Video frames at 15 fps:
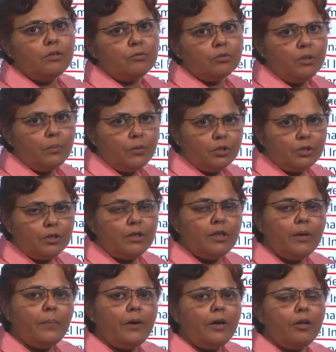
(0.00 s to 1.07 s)
to the person
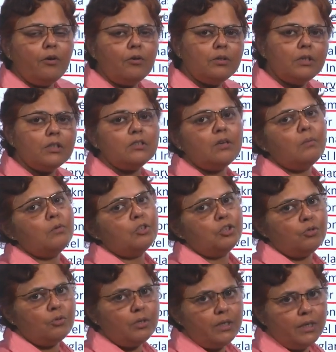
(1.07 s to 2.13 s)
depending on the sum
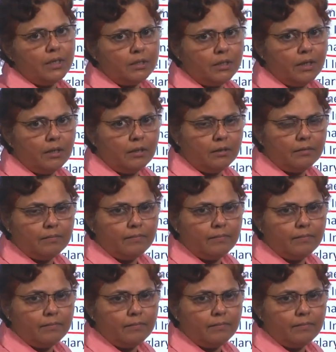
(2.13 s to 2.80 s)
assured he has taken.